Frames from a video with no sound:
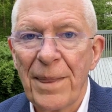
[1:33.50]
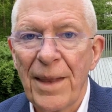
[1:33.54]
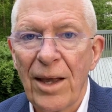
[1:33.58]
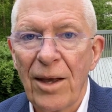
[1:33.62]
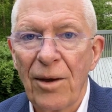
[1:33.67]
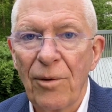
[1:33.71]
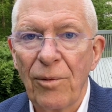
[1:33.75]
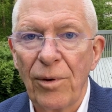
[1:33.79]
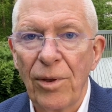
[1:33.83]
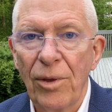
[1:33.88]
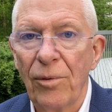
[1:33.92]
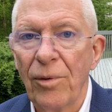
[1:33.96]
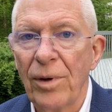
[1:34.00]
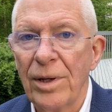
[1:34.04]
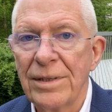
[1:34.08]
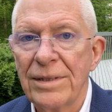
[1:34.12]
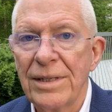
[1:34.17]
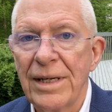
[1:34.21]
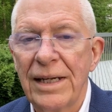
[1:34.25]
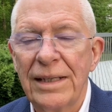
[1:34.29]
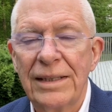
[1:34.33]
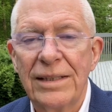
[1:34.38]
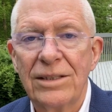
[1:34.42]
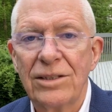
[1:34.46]
were the ones that
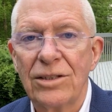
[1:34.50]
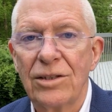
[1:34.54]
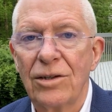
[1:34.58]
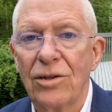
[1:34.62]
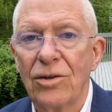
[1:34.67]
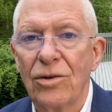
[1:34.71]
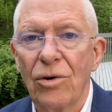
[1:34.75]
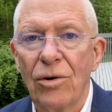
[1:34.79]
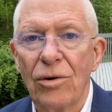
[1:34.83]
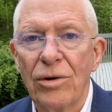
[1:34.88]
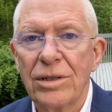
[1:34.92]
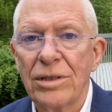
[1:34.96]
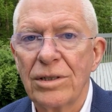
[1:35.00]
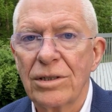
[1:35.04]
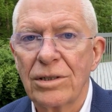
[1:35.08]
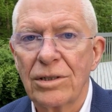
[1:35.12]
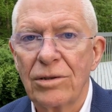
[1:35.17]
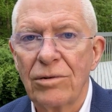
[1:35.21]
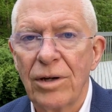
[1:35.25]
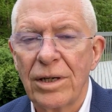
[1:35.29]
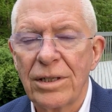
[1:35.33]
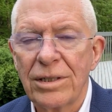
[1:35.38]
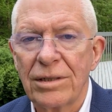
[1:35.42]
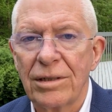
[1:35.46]
had these gorgeous
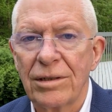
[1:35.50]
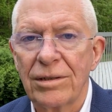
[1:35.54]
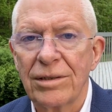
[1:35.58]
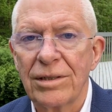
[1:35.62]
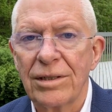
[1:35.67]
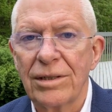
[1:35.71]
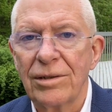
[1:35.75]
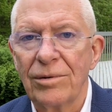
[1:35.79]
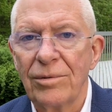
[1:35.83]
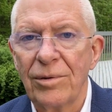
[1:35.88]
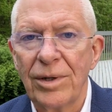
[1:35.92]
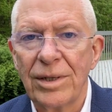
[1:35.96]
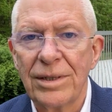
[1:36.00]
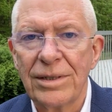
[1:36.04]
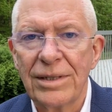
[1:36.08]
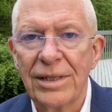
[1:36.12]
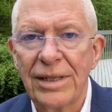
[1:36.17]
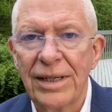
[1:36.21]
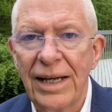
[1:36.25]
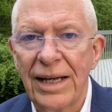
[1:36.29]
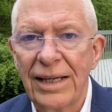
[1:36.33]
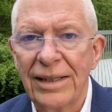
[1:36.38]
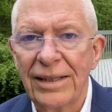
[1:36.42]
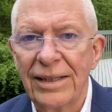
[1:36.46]
crystals, and the ones that
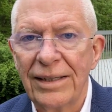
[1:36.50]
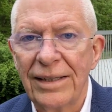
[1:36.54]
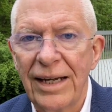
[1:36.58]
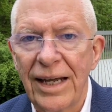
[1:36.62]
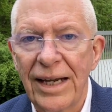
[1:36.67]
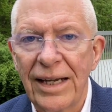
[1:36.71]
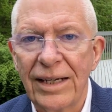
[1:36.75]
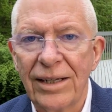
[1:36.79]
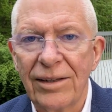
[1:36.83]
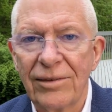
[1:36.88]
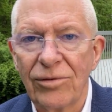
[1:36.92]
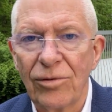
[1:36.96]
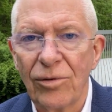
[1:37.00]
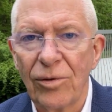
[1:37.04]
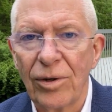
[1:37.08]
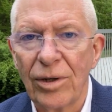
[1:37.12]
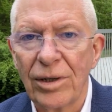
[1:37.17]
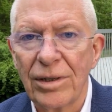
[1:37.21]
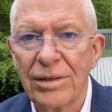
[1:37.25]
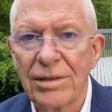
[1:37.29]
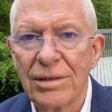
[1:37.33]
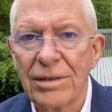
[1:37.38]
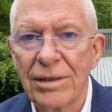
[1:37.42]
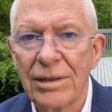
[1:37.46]
had the negative
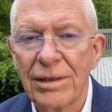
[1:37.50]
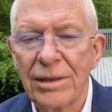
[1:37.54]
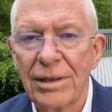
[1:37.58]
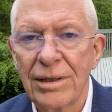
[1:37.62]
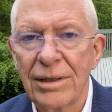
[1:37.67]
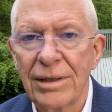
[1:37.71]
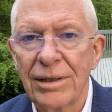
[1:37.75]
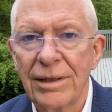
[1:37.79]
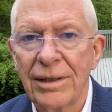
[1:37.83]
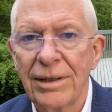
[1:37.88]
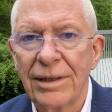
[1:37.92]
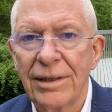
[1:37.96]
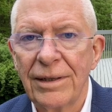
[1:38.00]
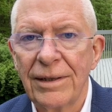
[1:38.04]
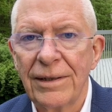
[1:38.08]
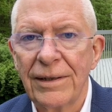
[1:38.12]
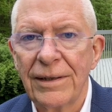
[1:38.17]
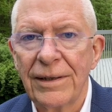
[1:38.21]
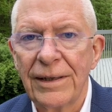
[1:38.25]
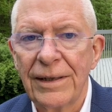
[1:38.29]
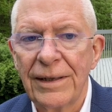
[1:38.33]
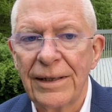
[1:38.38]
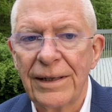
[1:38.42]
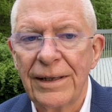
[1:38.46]
words,
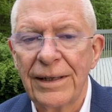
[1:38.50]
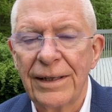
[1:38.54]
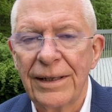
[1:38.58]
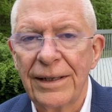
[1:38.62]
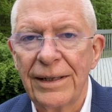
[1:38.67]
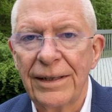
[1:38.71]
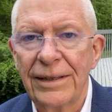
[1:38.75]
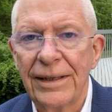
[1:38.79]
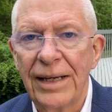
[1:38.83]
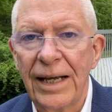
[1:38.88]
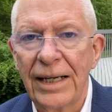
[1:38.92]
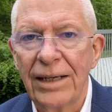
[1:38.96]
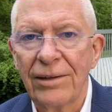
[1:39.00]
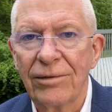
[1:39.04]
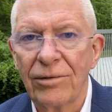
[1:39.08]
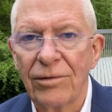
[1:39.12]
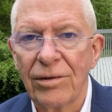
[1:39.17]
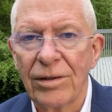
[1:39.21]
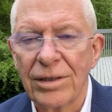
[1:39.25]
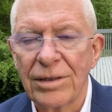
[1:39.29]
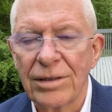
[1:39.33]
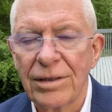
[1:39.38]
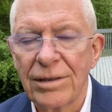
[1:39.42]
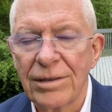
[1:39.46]
negative
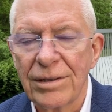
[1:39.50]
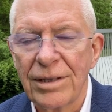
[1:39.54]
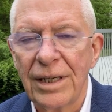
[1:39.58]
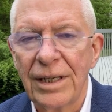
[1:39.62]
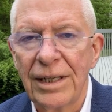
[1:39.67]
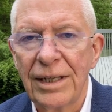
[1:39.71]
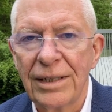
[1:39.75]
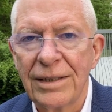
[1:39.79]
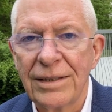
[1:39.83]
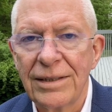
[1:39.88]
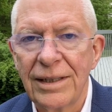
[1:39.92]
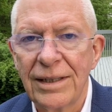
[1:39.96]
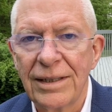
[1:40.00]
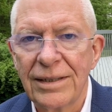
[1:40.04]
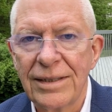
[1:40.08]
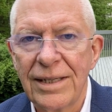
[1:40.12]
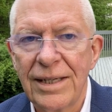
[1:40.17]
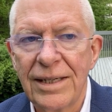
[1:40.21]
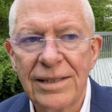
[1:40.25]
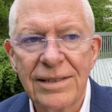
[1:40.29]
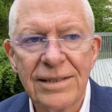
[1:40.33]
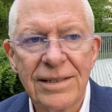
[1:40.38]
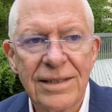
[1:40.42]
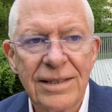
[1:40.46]
crystals. And it's
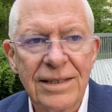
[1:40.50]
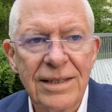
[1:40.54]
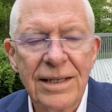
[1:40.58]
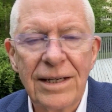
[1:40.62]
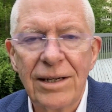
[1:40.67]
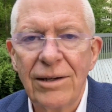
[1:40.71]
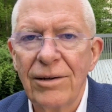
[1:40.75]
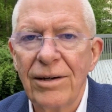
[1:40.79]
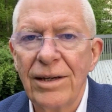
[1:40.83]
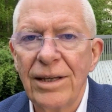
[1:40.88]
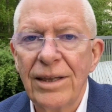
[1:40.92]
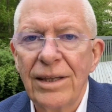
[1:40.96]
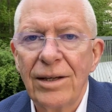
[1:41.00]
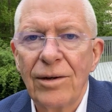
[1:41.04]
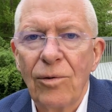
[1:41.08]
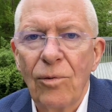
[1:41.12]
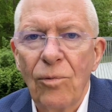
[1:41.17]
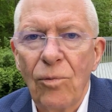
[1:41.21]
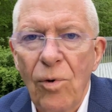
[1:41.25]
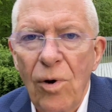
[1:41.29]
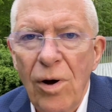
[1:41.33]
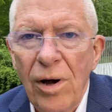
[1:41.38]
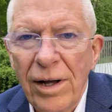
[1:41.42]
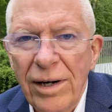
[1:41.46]
his theory that
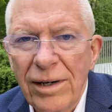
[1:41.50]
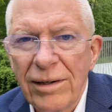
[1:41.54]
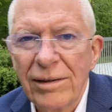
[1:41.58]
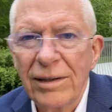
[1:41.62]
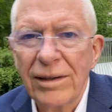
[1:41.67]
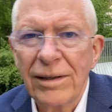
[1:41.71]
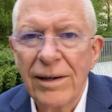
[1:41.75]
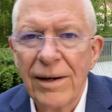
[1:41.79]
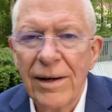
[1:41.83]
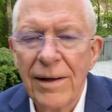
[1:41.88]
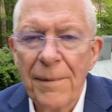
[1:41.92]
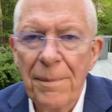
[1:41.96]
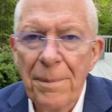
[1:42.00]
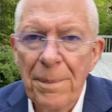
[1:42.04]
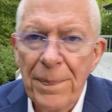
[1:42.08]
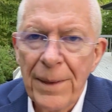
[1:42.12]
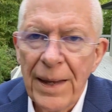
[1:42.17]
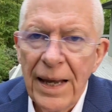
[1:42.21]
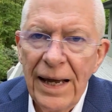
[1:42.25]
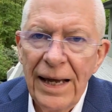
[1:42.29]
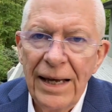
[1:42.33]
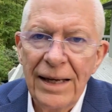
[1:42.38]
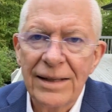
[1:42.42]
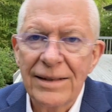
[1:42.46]
water
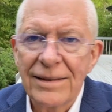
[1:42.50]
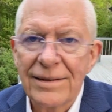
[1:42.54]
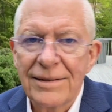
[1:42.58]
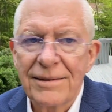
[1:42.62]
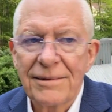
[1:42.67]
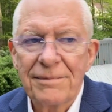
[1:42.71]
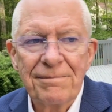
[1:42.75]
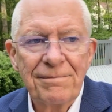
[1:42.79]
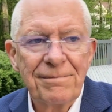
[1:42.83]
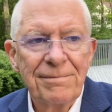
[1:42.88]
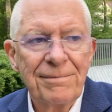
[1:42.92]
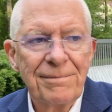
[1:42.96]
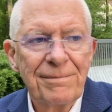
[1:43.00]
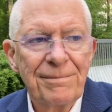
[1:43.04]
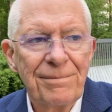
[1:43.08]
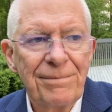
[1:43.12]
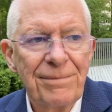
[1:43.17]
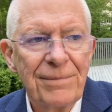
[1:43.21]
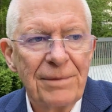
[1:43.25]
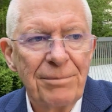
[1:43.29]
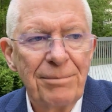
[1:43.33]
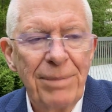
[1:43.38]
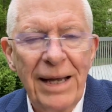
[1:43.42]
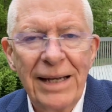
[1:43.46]
has,
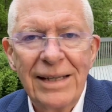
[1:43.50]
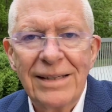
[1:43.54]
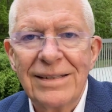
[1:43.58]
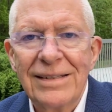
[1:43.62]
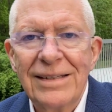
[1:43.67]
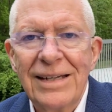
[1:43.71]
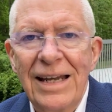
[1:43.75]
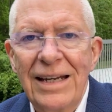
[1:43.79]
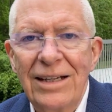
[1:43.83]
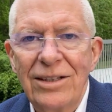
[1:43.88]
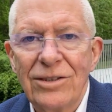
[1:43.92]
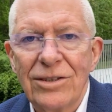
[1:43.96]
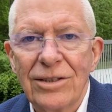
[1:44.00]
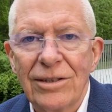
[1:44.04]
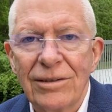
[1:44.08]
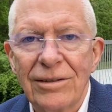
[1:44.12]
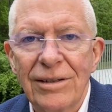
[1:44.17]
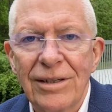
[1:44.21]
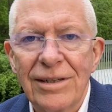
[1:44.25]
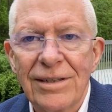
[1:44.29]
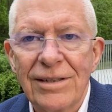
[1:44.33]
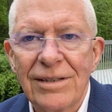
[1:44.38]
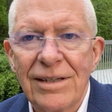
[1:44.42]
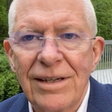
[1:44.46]
by its nature,
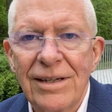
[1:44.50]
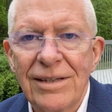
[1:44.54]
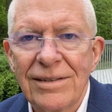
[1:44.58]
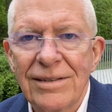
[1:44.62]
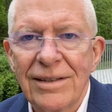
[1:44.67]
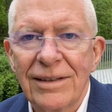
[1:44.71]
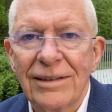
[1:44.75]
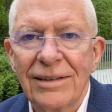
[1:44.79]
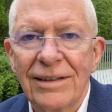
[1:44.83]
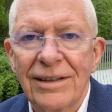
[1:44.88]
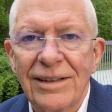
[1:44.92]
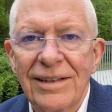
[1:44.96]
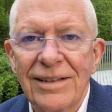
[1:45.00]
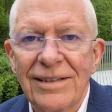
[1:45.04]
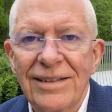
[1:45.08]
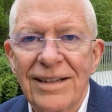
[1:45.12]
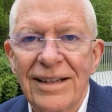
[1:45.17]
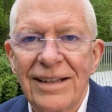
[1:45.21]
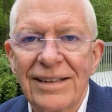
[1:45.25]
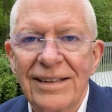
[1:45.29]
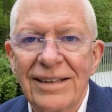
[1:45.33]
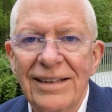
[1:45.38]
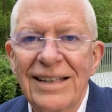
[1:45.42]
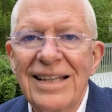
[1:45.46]
is a
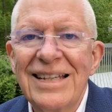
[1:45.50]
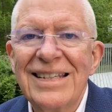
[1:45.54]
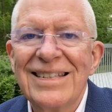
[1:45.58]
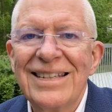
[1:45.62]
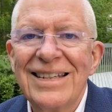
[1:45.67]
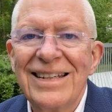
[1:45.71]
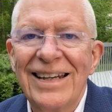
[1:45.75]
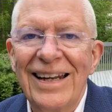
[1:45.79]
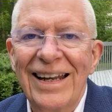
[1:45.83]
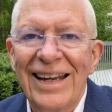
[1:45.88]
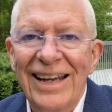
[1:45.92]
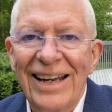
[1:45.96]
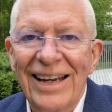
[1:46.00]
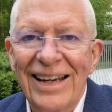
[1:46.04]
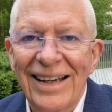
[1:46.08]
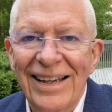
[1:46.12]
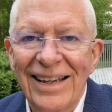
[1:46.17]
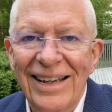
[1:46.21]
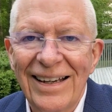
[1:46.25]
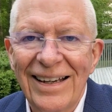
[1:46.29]
listening